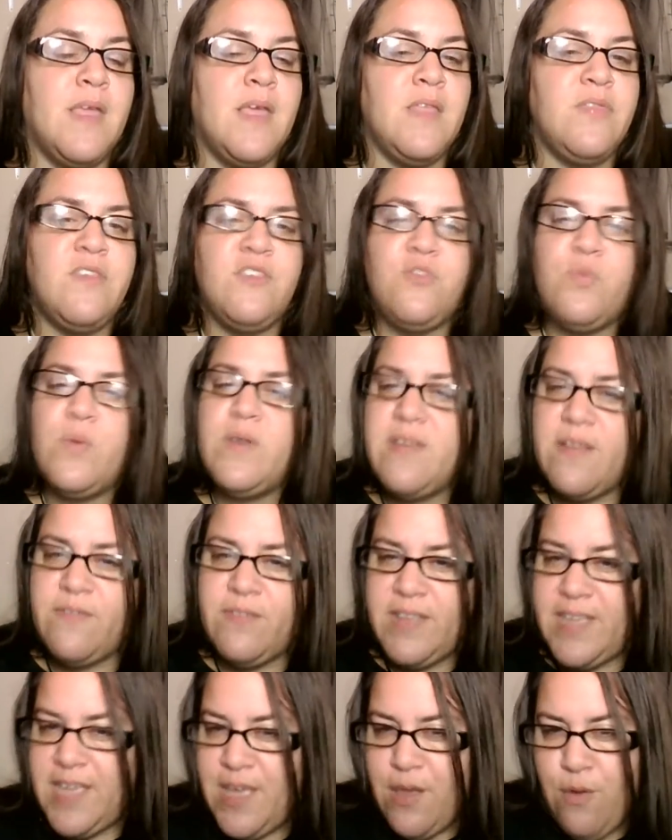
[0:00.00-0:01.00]
This one
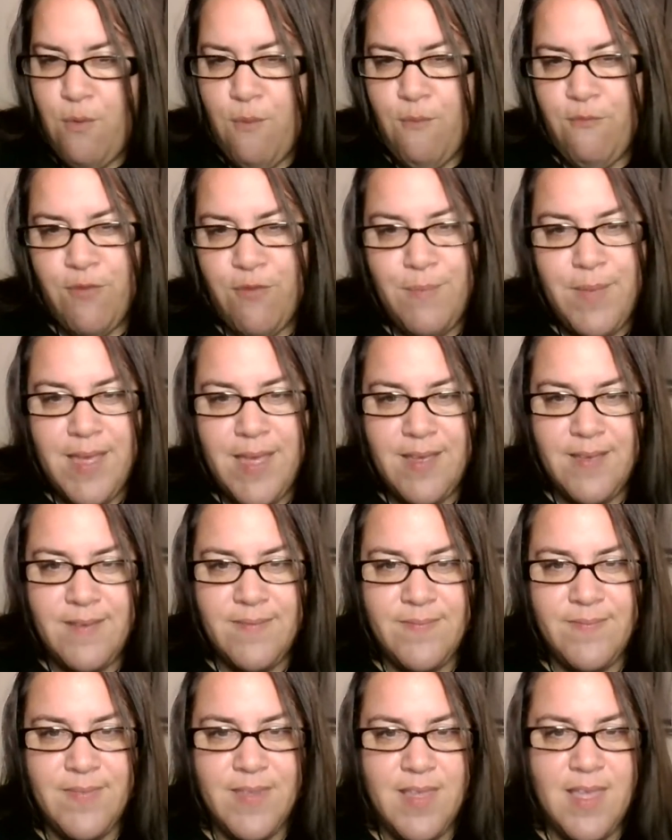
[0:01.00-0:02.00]
definitely hit home for me
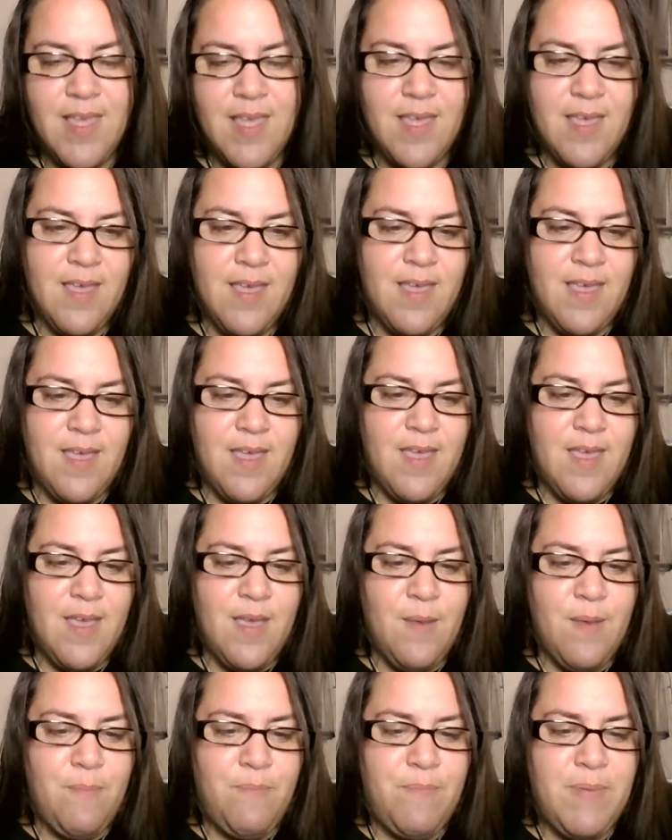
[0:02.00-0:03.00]

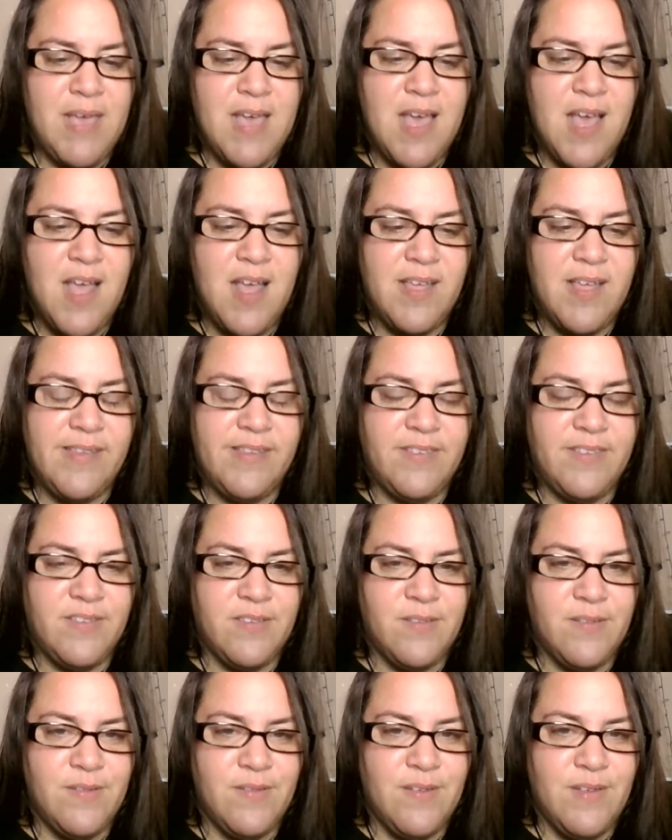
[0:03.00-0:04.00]
because
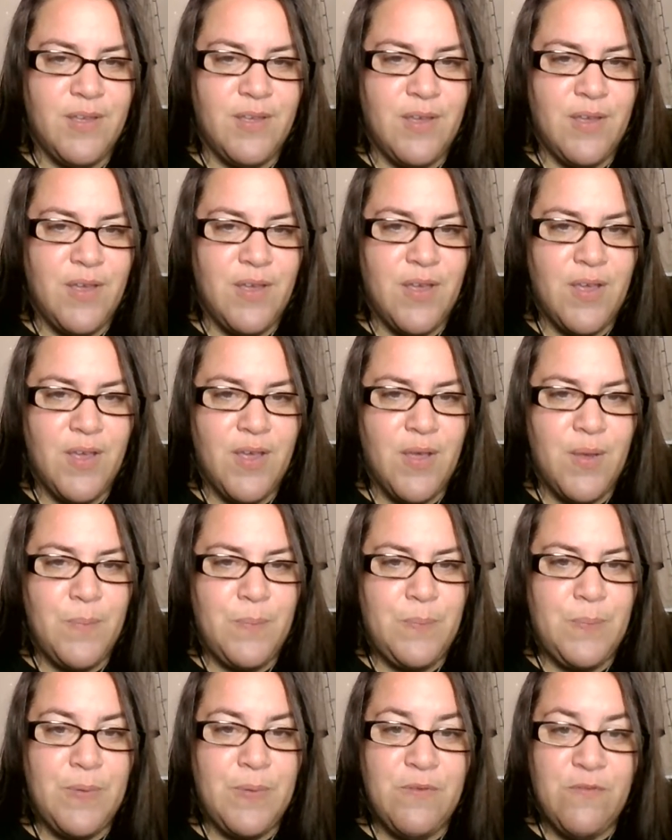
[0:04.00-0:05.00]

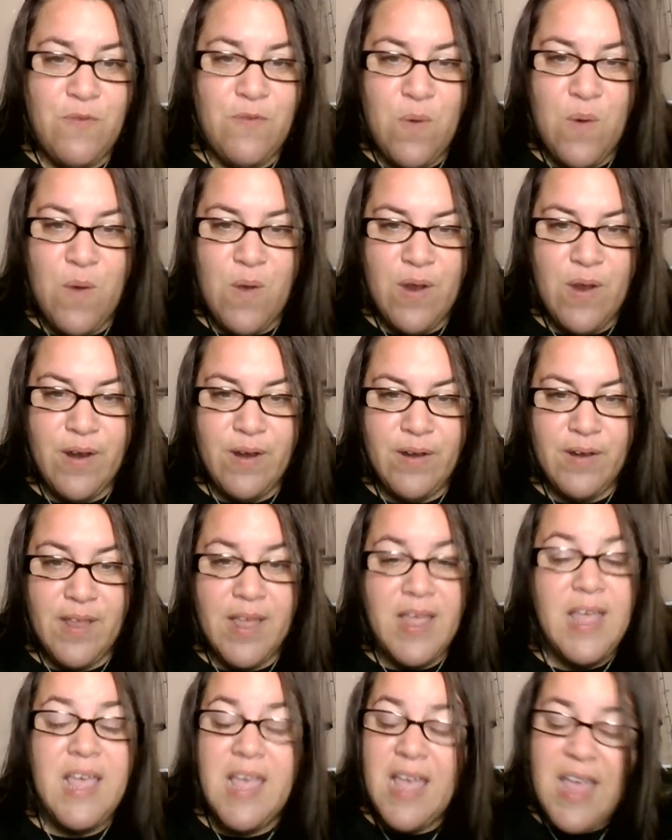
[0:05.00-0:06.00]
before,
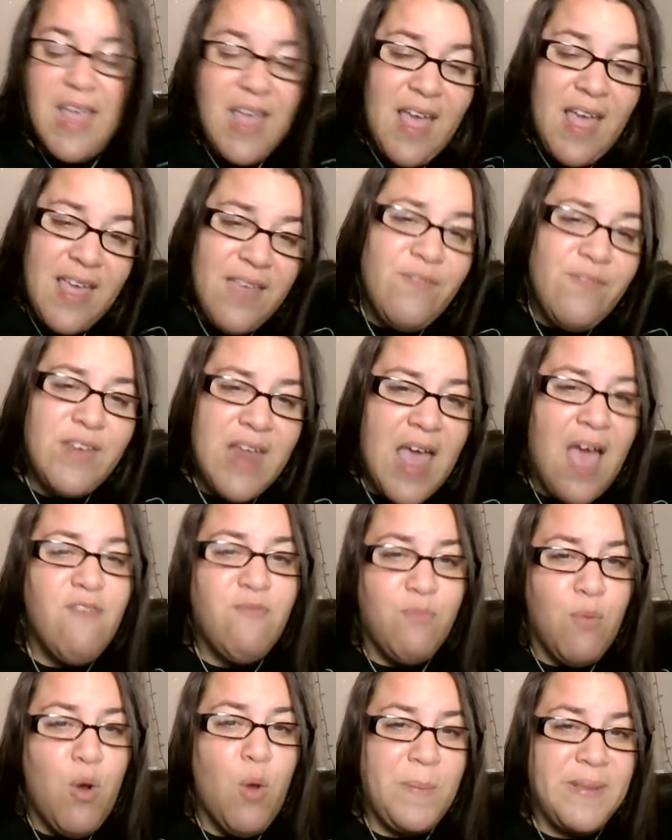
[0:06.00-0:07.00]
I even have
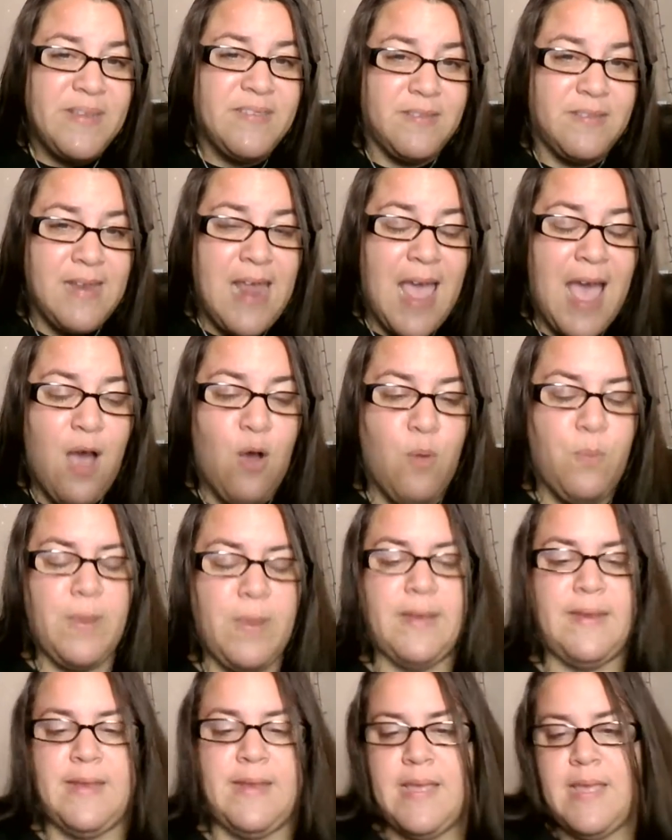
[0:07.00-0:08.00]
moments now, but
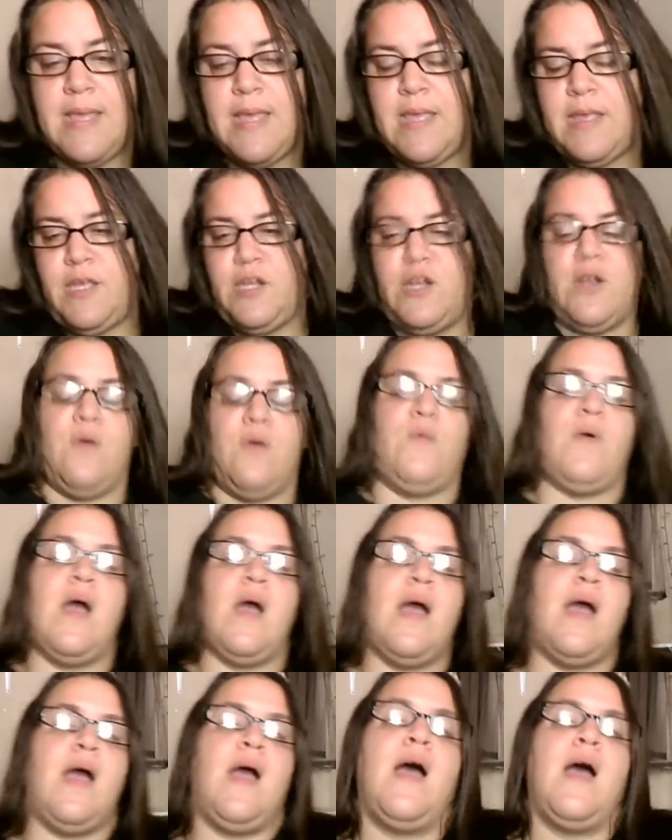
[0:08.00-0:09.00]

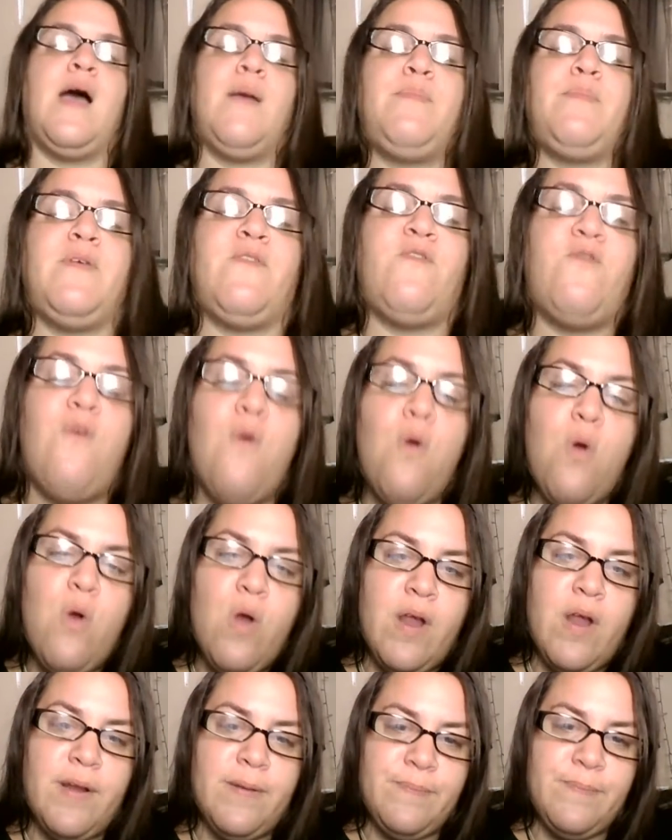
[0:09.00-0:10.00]

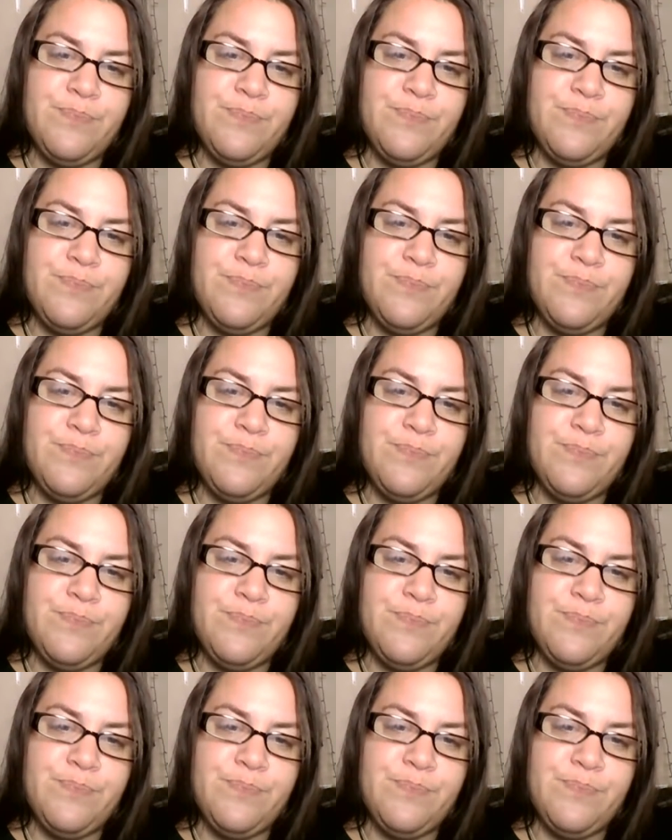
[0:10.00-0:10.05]
before,